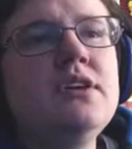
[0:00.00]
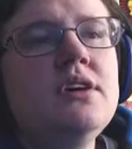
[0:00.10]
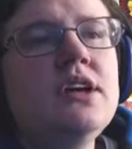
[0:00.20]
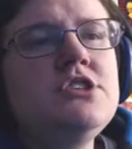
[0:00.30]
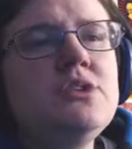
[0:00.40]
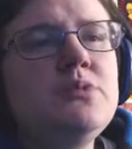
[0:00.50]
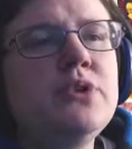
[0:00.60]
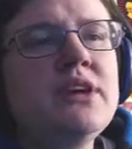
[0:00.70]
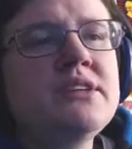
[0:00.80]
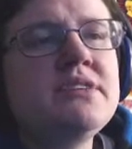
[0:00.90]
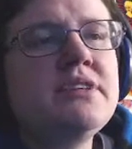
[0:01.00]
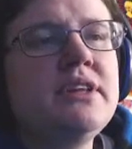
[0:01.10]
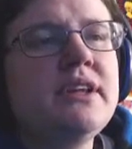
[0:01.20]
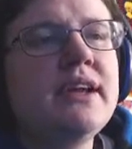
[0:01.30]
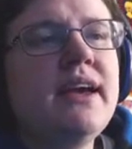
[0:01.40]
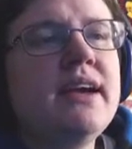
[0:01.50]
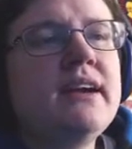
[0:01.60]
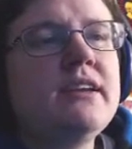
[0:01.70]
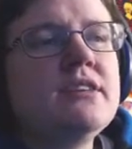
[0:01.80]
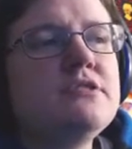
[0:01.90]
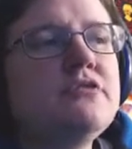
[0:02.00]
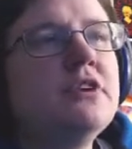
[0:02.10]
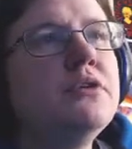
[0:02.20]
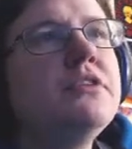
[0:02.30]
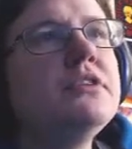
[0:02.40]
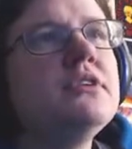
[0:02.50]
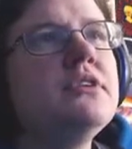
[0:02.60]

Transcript: I shall prize everything I can out of this filth.